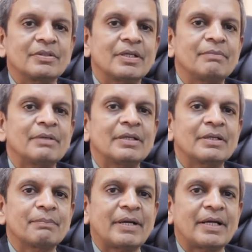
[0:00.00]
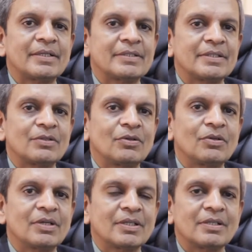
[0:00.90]
I am a practicing
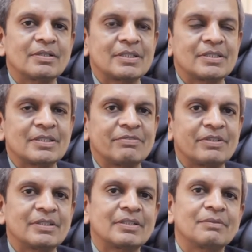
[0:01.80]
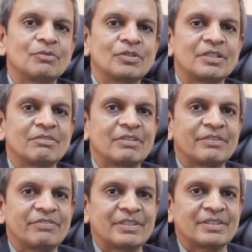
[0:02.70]
colorectal surgeon for more than
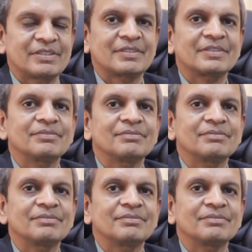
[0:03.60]
25 years.